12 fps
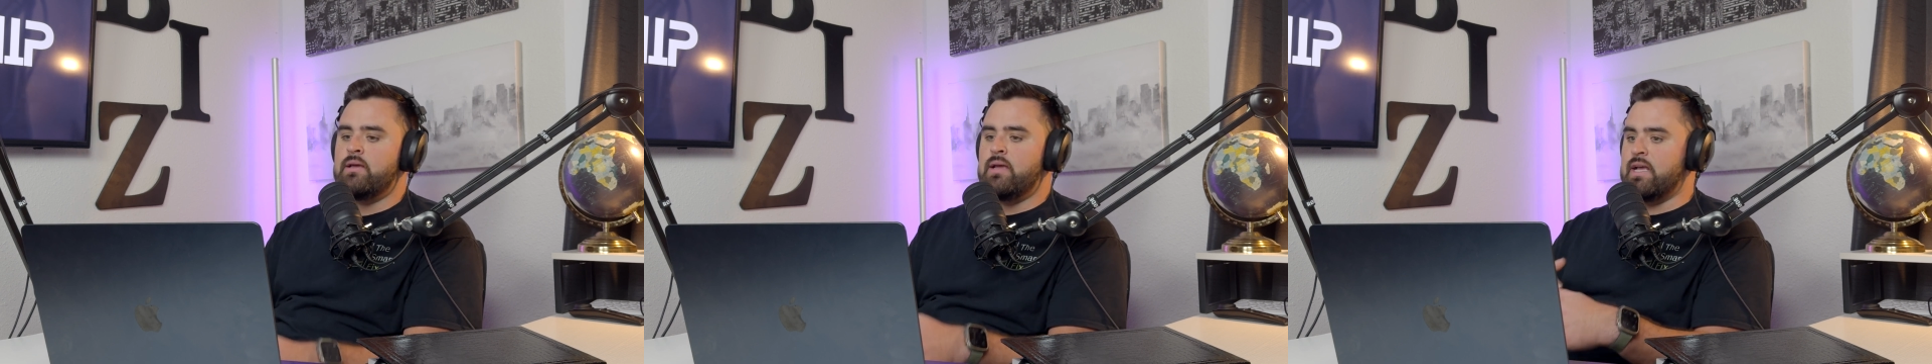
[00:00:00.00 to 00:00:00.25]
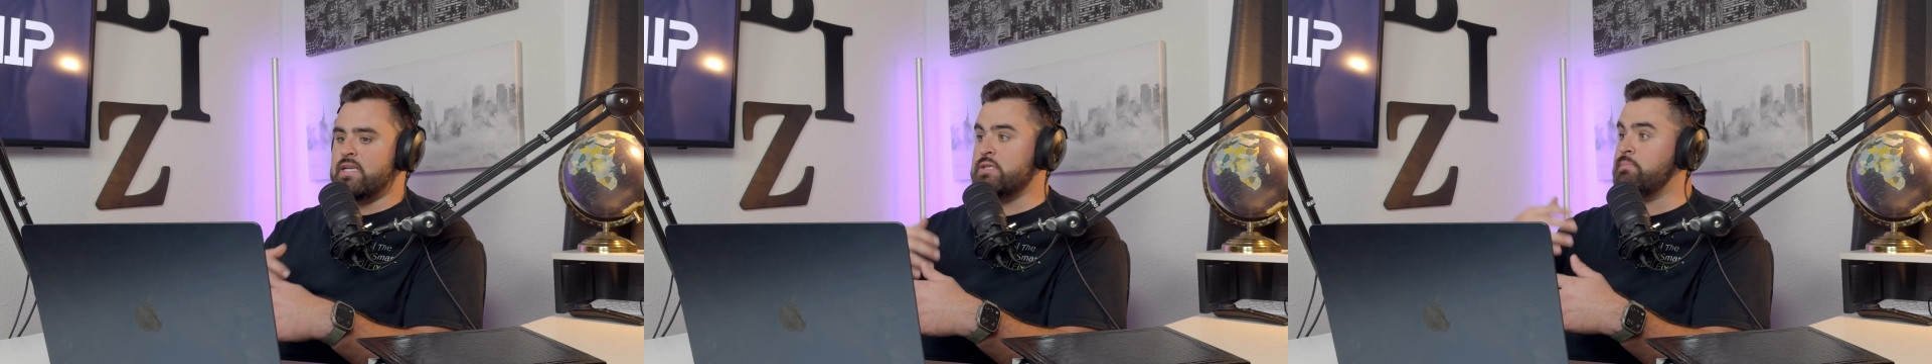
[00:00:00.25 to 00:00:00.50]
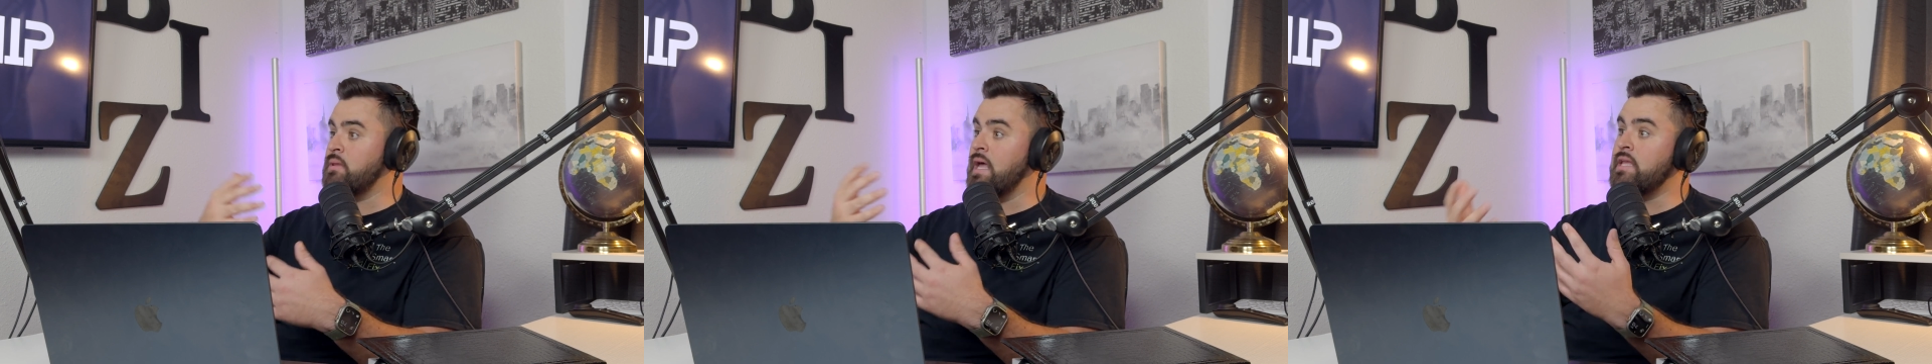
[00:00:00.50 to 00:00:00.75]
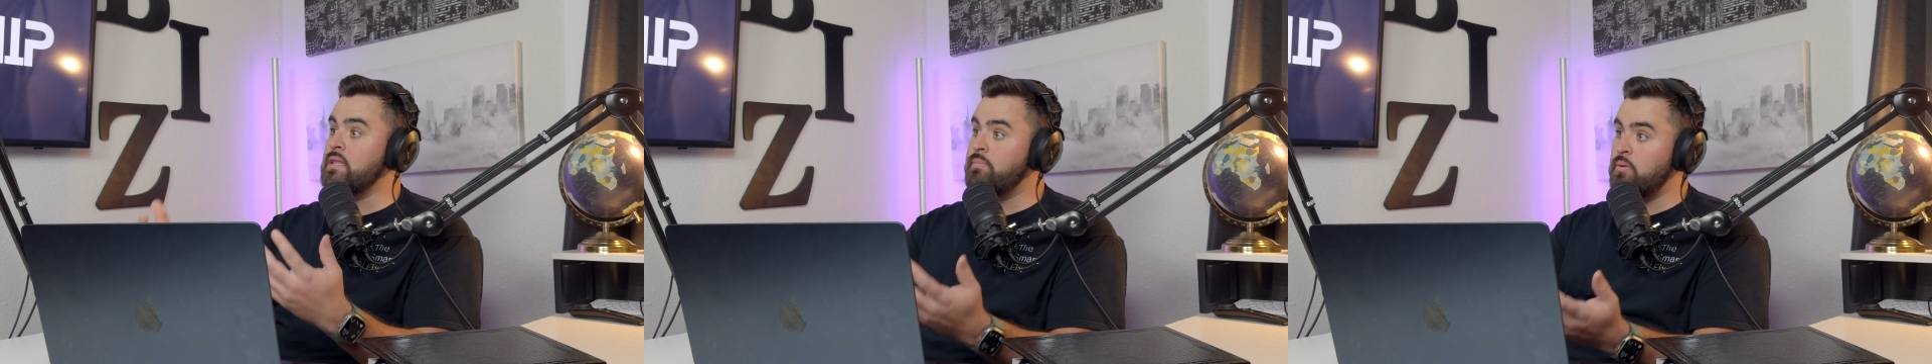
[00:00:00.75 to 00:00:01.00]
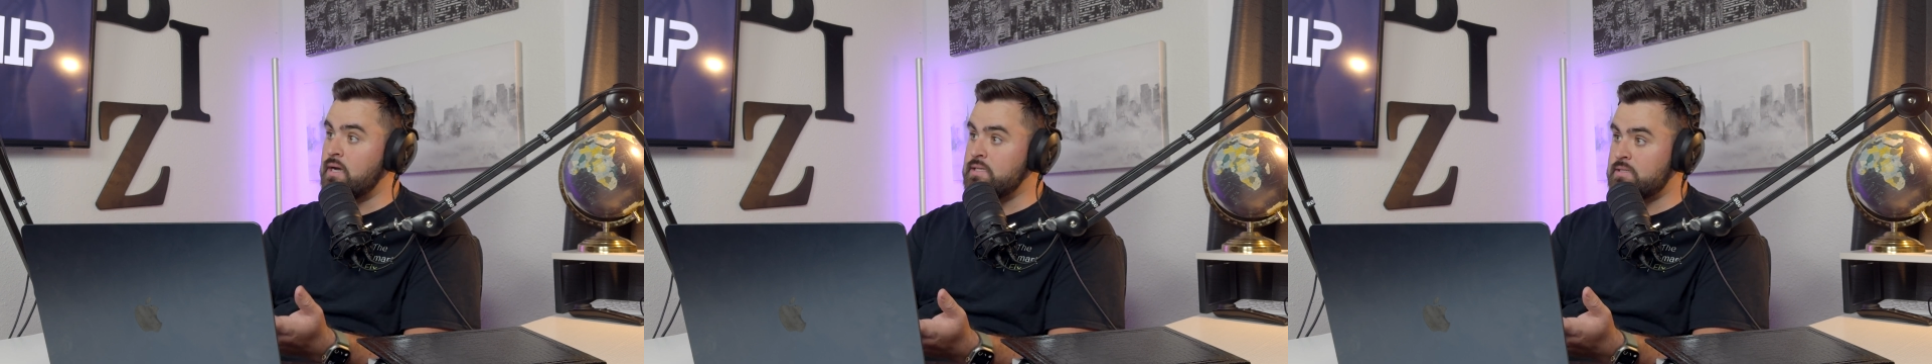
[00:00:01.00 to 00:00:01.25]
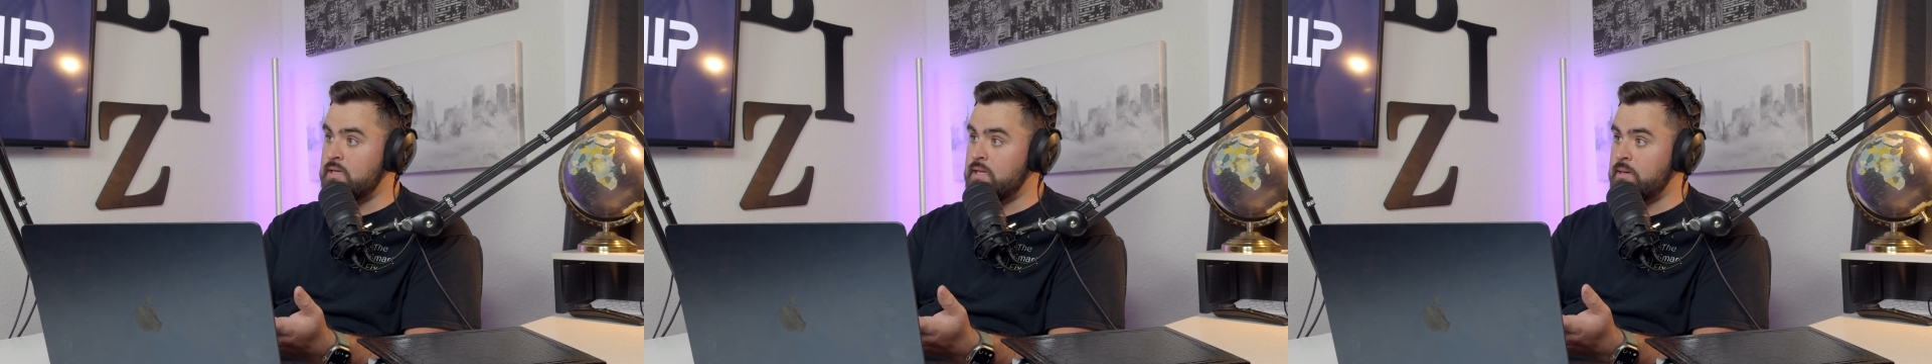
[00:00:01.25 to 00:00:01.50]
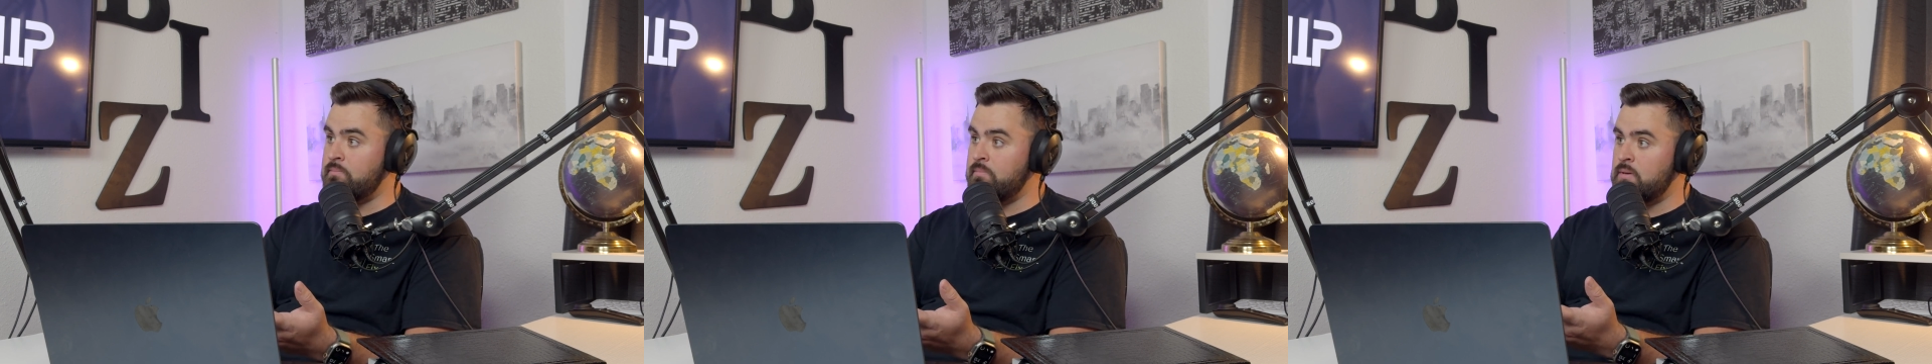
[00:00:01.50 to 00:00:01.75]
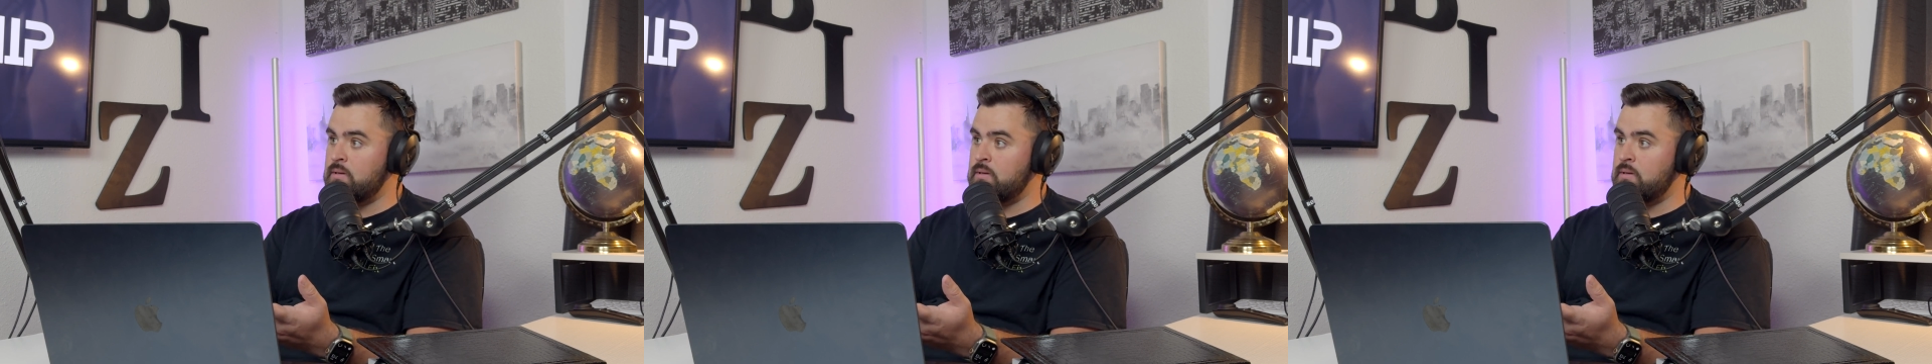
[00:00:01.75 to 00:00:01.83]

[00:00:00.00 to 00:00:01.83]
explain the price to them.